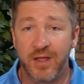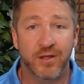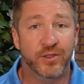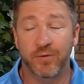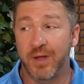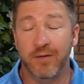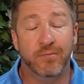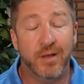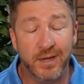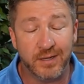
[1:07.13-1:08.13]
Although,
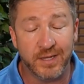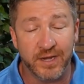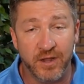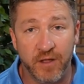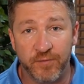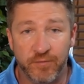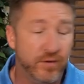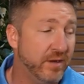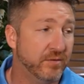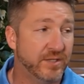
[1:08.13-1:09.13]
ironically enough, if
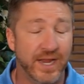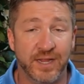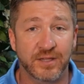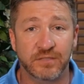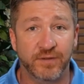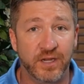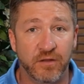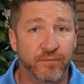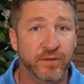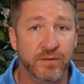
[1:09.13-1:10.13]
we had taken this video
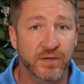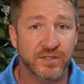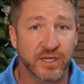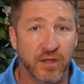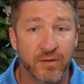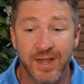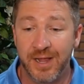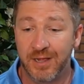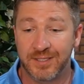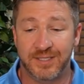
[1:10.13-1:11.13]
a few years ago,
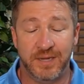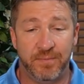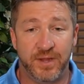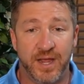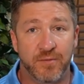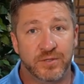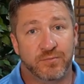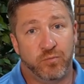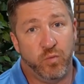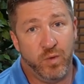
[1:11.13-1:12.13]
CPI was
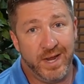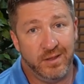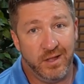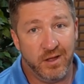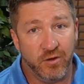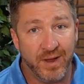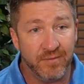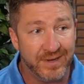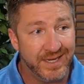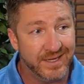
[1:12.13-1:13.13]
way low
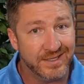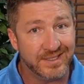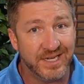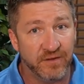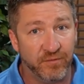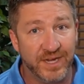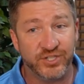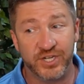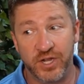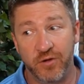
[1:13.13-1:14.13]
and we needed to see
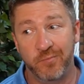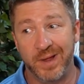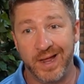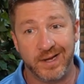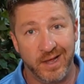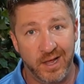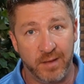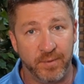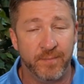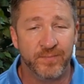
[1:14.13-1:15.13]
inflation go back
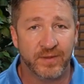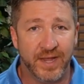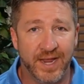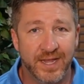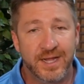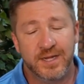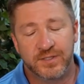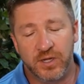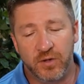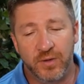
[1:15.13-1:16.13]
up. Okay,
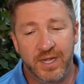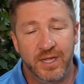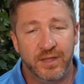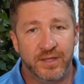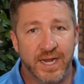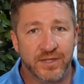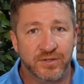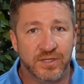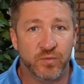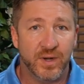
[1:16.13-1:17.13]
so the
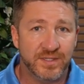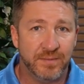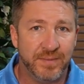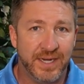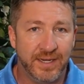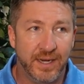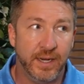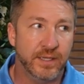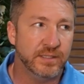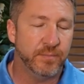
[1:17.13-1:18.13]
answer is, what does it mean?
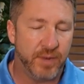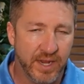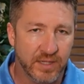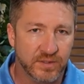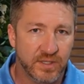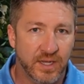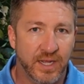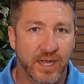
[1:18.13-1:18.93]
It depends.